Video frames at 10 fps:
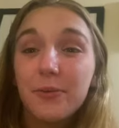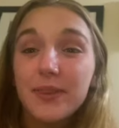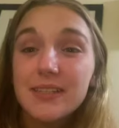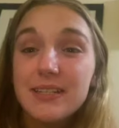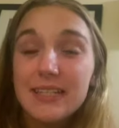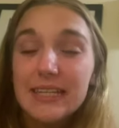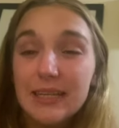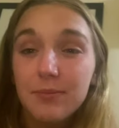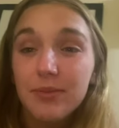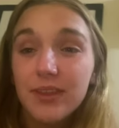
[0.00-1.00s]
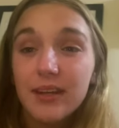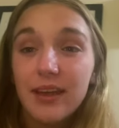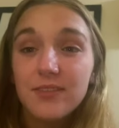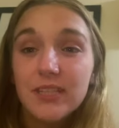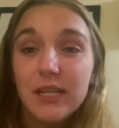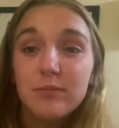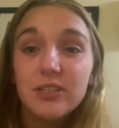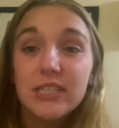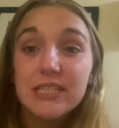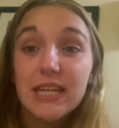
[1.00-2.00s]
with the team, the dive team,
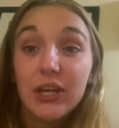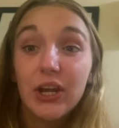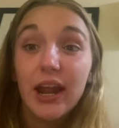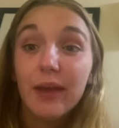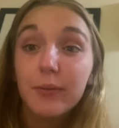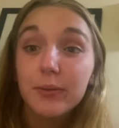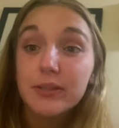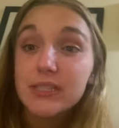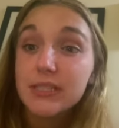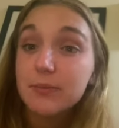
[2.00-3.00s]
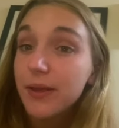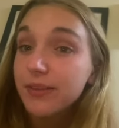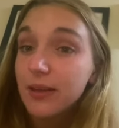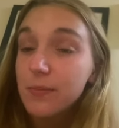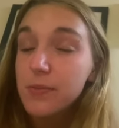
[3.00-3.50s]
to dinner, and we went to this Mexican